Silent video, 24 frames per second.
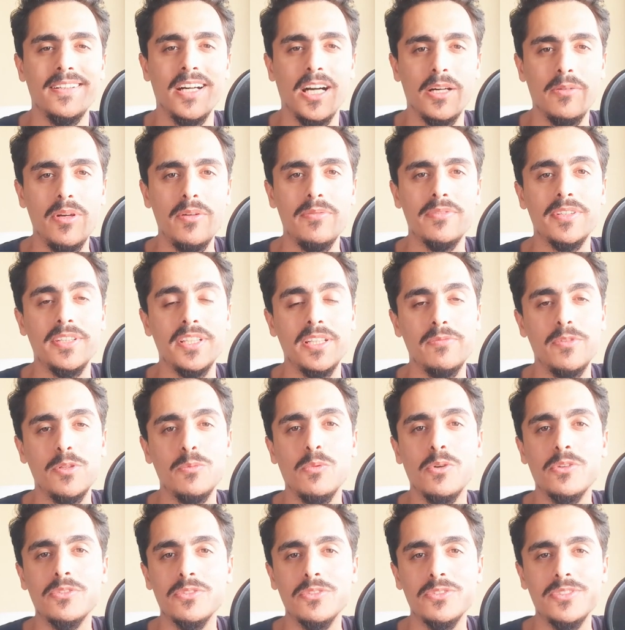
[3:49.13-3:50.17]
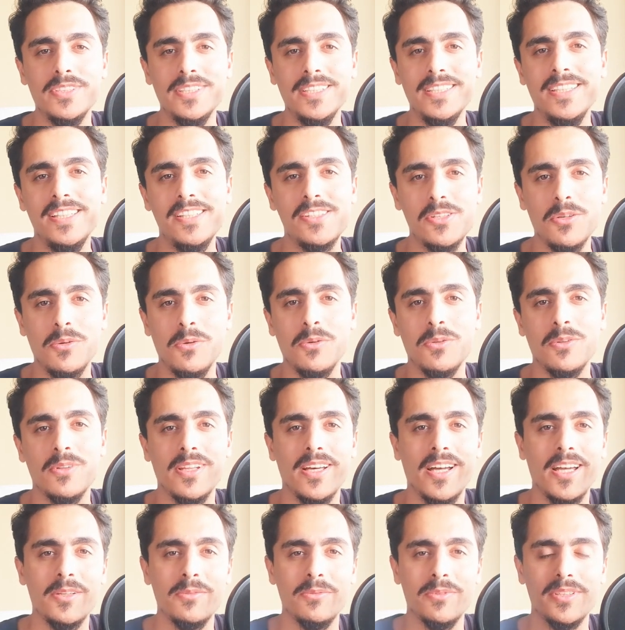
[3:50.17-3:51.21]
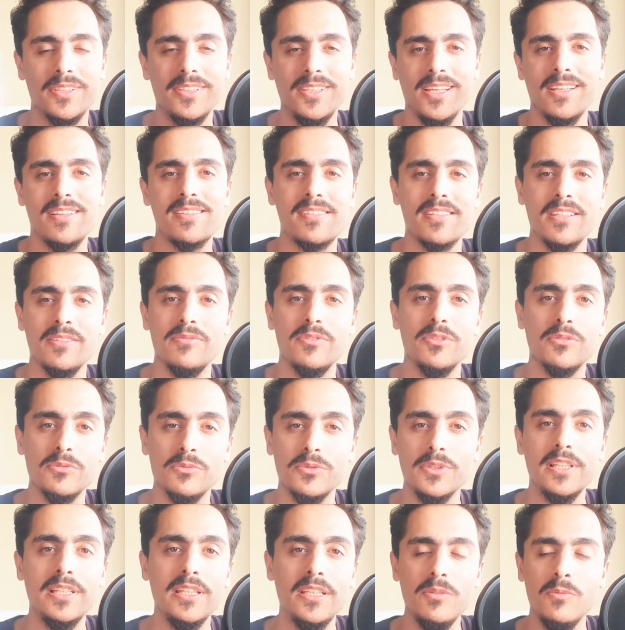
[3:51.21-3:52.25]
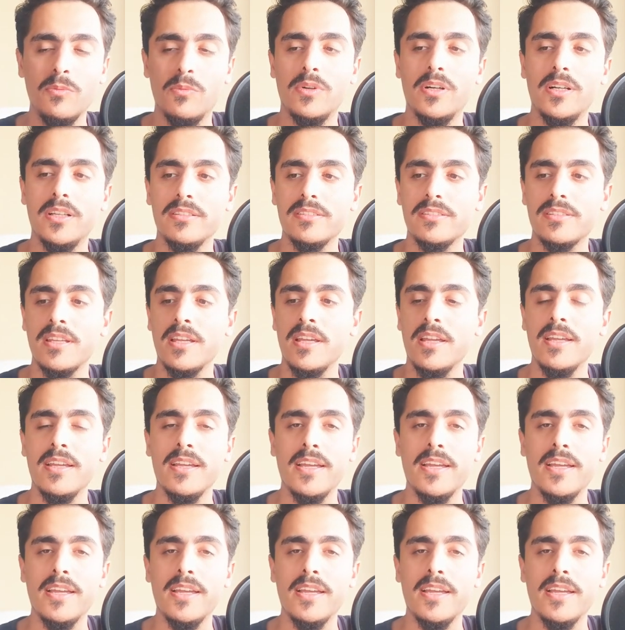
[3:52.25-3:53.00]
However, if you want to teach online with this, if you really want